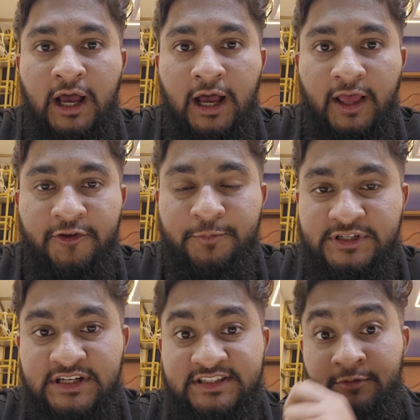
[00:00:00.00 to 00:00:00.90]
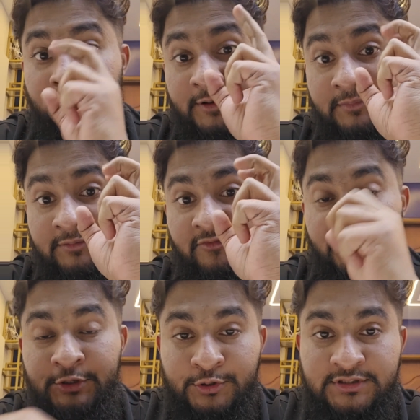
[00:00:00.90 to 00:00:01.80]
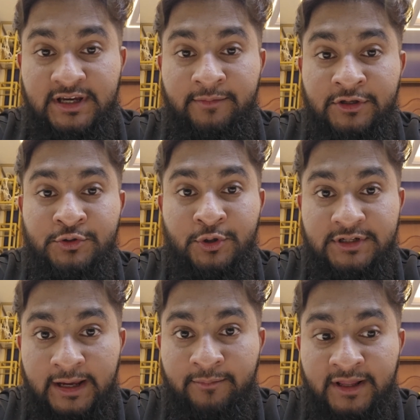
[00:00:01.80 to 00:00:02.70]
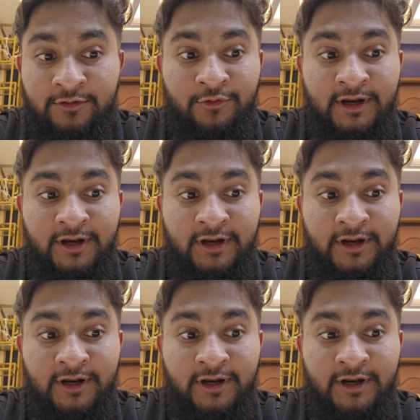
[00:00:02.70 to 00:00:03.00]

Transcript: especially some of my meme videos coming to your timeline,